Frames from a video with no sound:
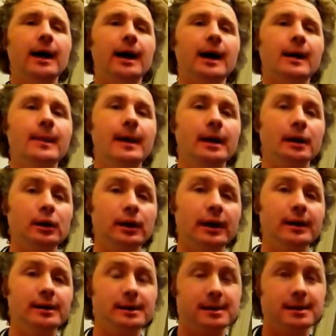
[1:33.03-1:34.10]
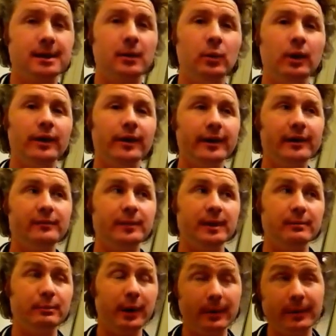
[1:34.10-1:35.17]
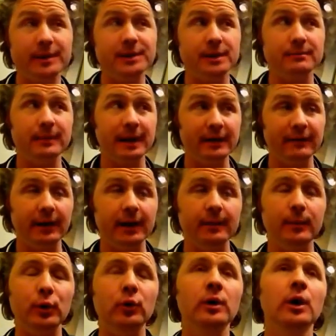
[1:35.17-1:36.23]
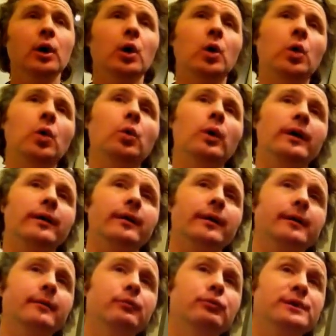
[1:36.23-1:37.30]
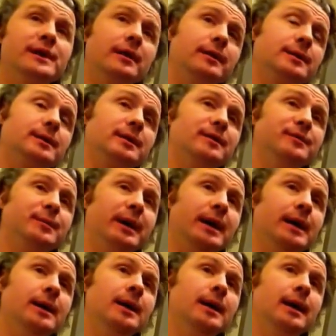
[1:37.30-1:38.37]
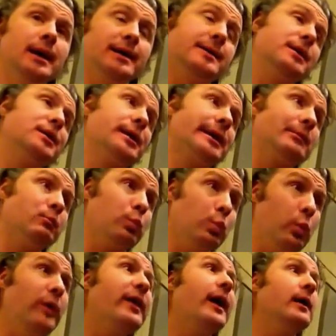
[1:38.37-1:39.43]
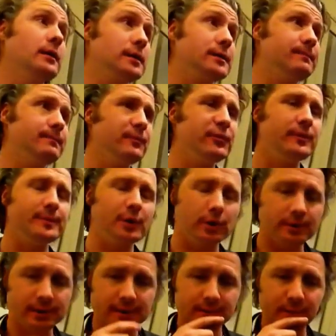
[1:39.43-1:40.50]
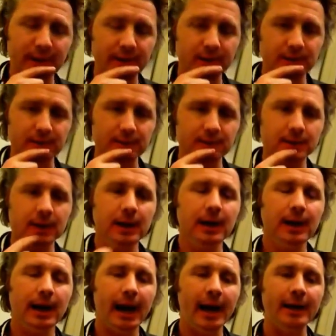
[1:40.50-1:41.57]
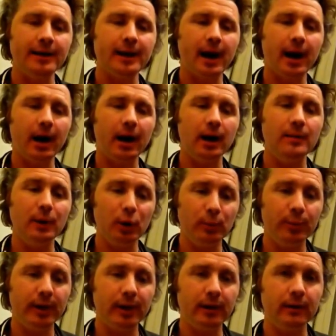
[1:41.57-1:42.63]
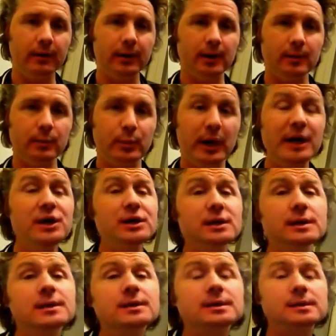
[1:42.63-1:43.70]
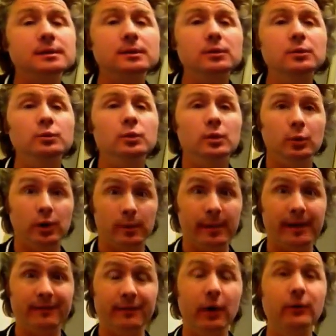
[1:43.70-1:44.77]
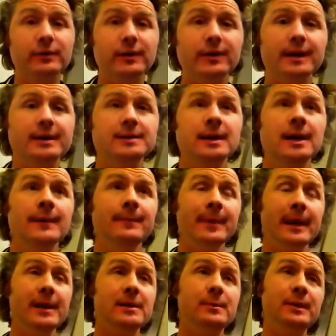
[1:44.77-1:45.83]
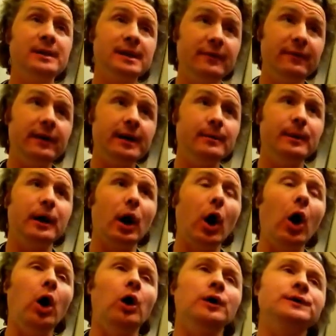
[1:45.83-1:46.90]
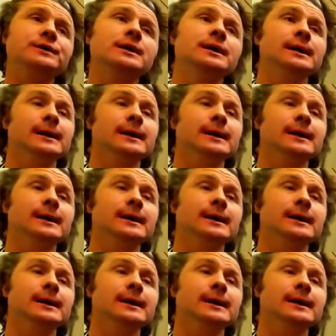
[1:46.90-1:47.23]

and then looking to see whether they've been published and made available or whether the results have been essentially withheld from doctors and patients. And I'm hoping that patients will want to be involved in this, specifically because,